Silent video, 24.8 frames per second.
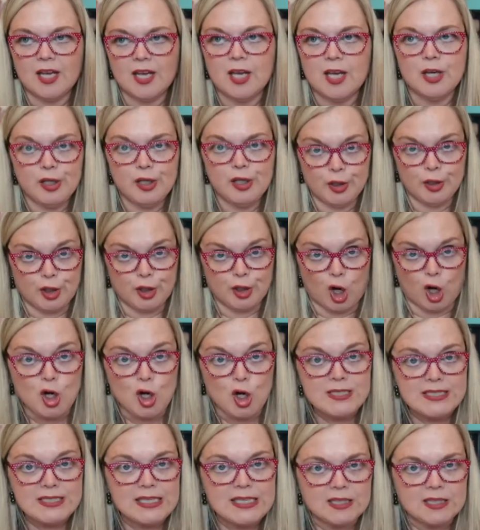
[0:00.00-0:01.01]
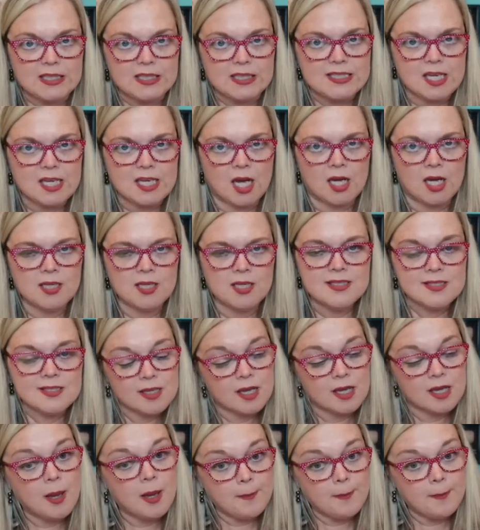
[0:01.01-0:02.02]
you're cursing the skunks,
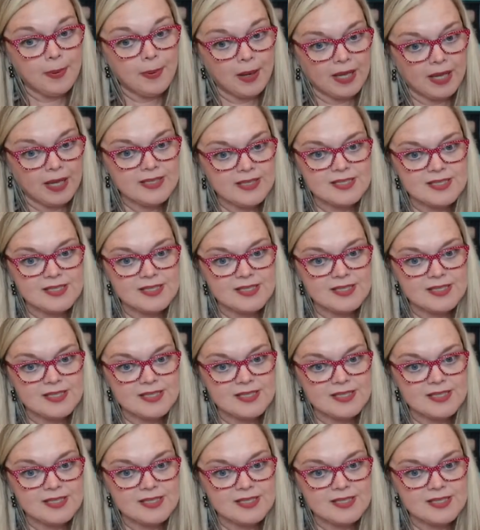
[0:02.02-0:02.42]
but